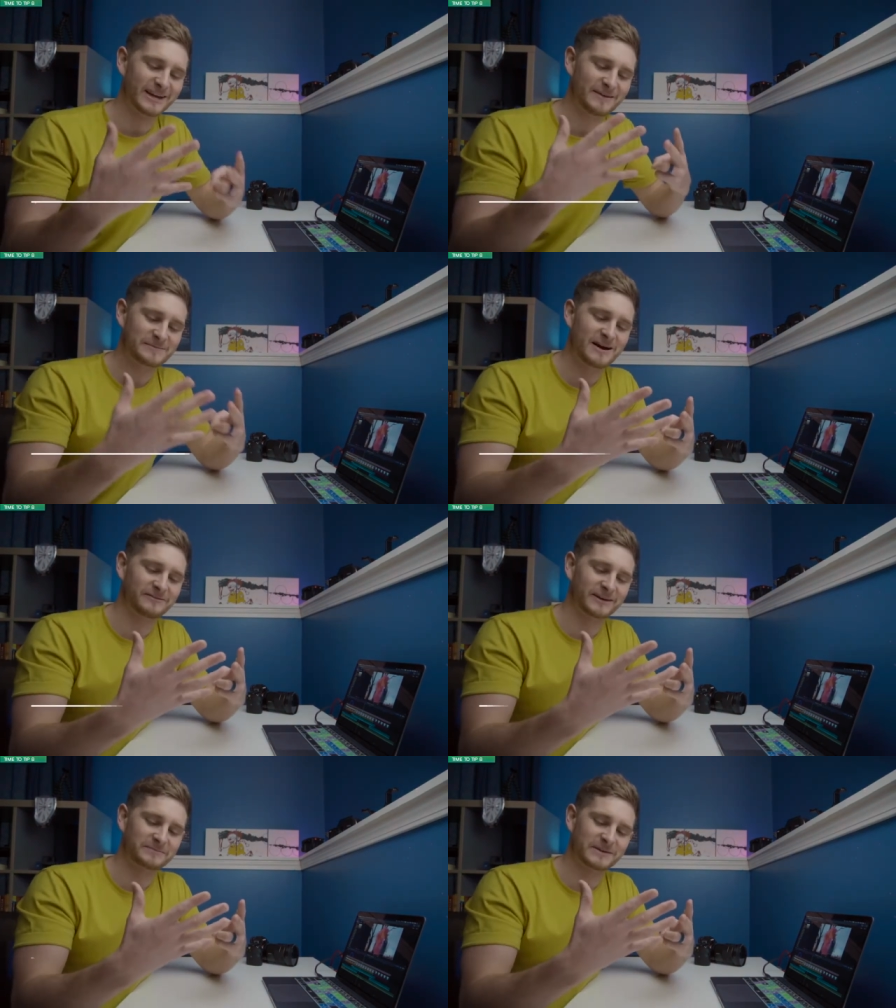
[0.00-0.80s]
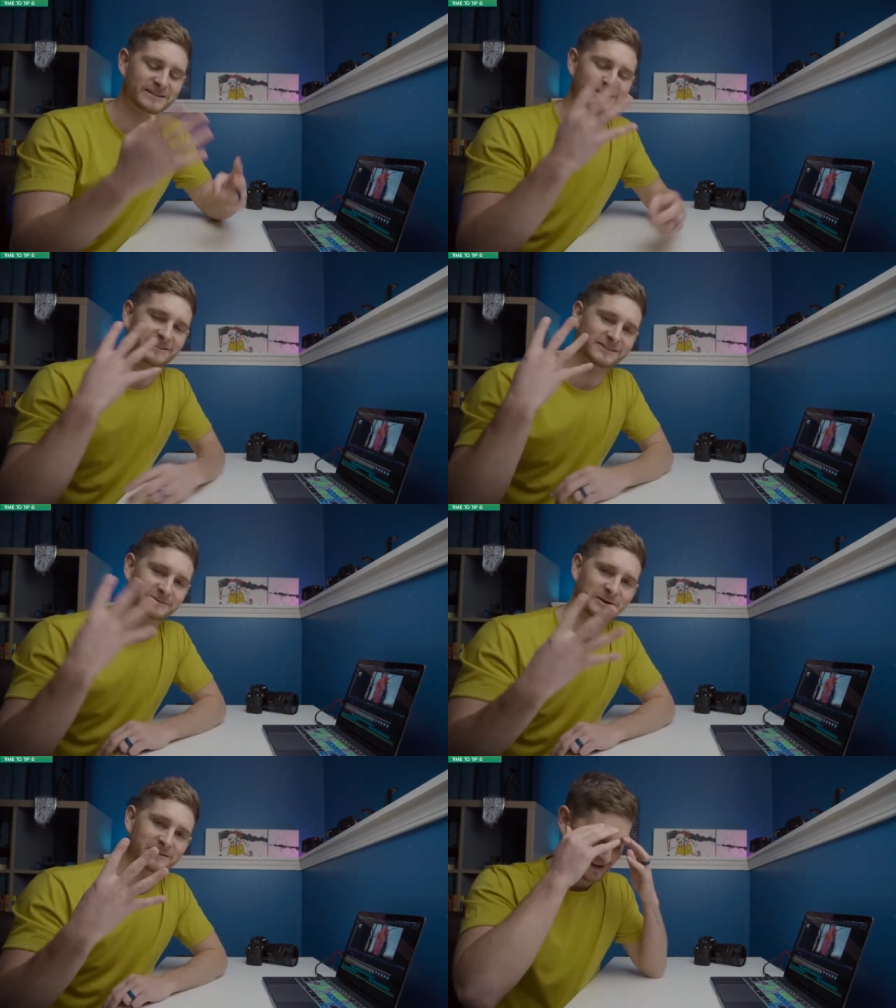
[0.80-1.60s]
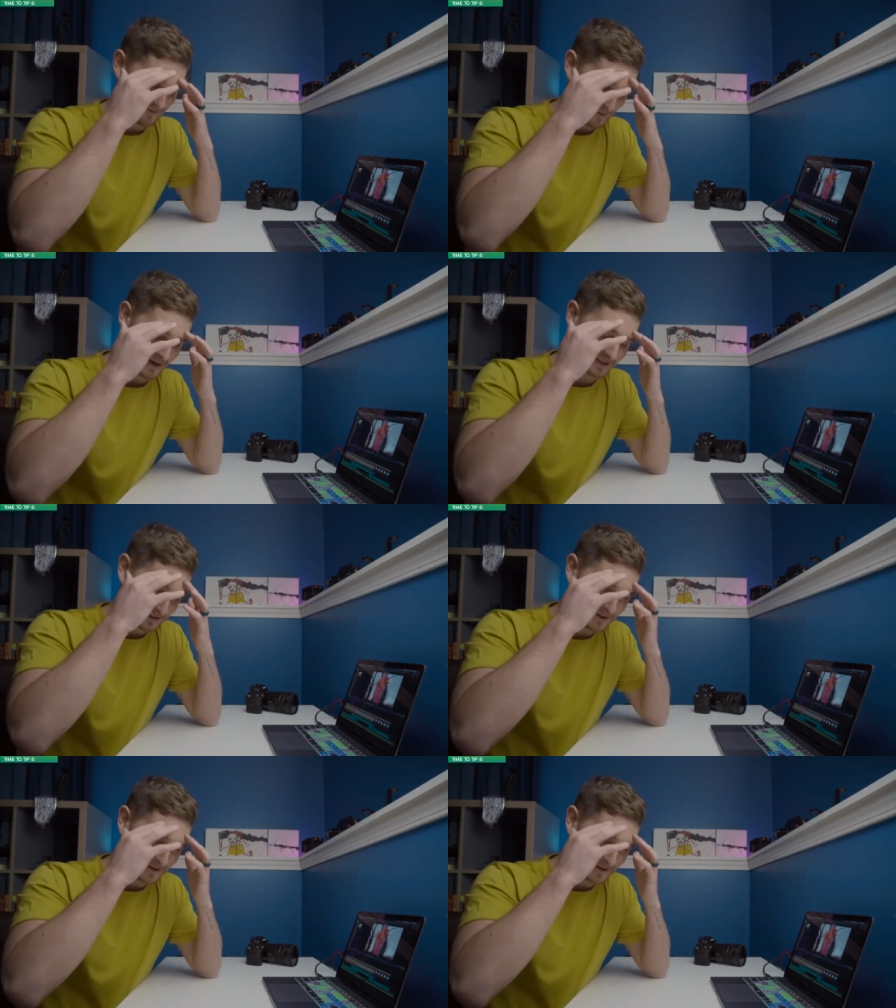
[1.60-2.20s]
I'm laughing because I just went, never mind.